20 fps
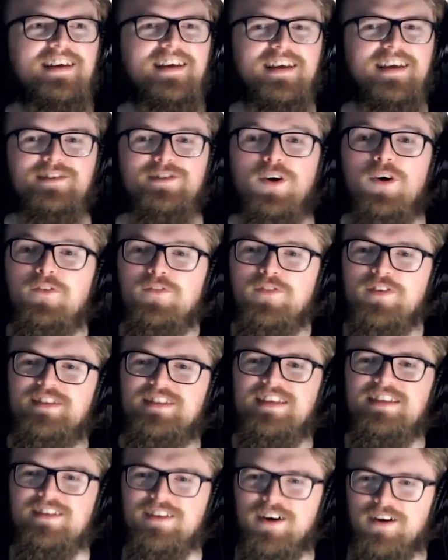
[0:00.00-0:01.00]
It's
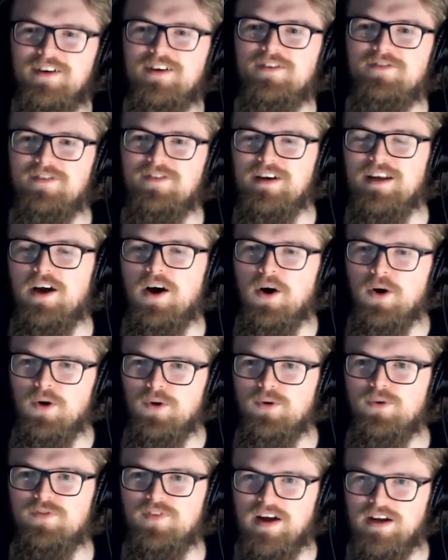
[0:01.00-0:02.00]
obviously done in a really
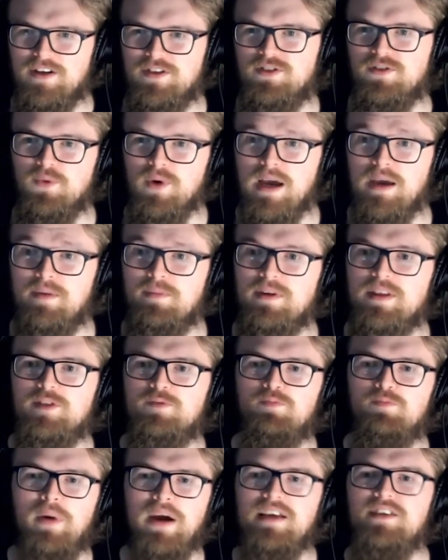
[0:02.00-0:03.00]
old-fashioned way, but
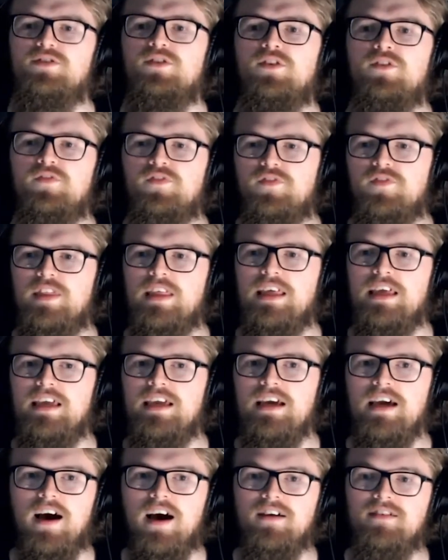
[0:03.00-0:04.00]
it's based off
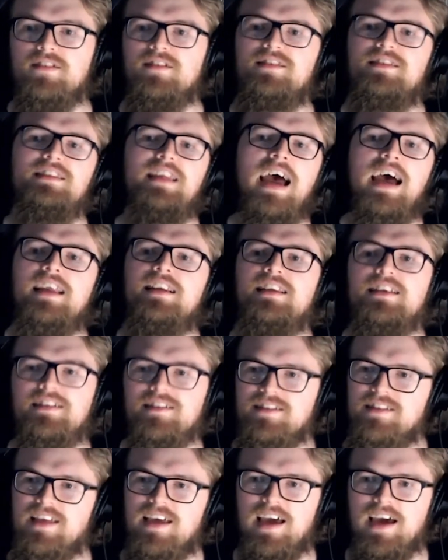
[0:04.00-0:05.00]
the
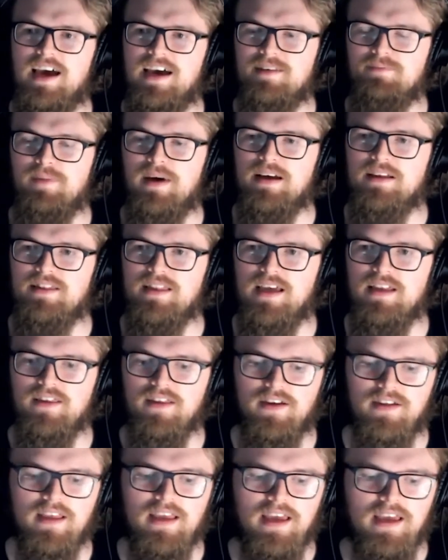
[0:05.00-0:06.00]
understandings they had back then.
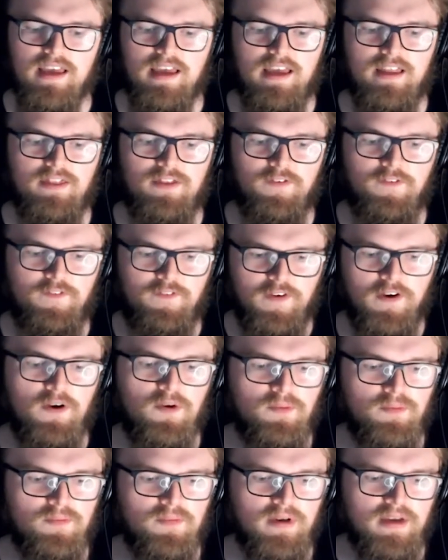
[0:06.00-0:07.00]
Like, the
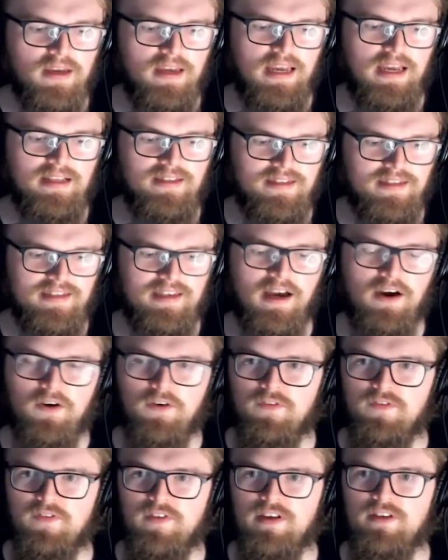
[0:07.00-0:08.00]
film
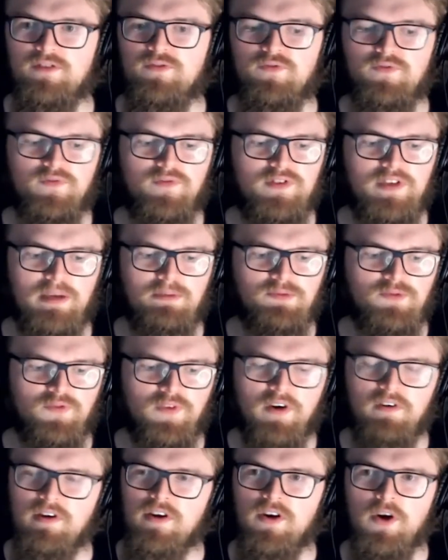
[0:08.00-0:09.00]
itself seems
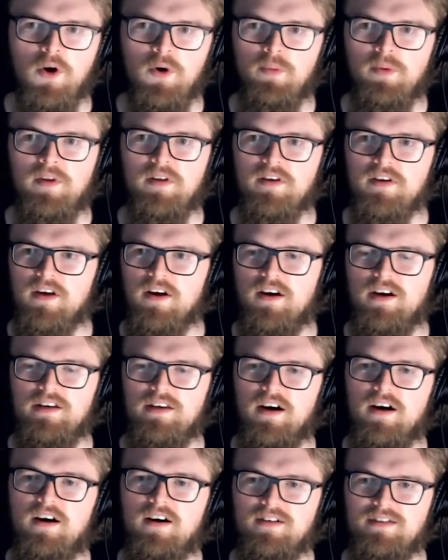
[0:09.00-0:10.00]
very noble and
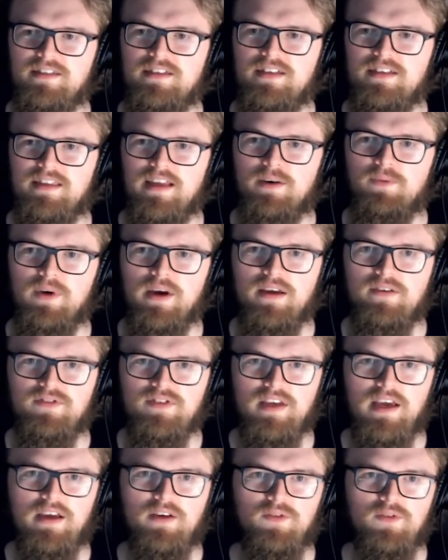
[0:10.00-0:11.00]
kind-hearted in that way of
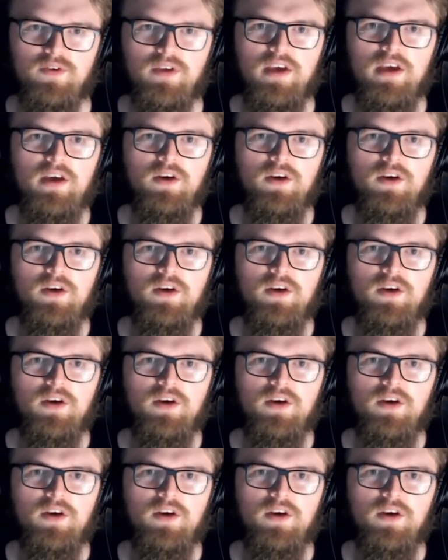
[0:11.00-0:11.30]
saying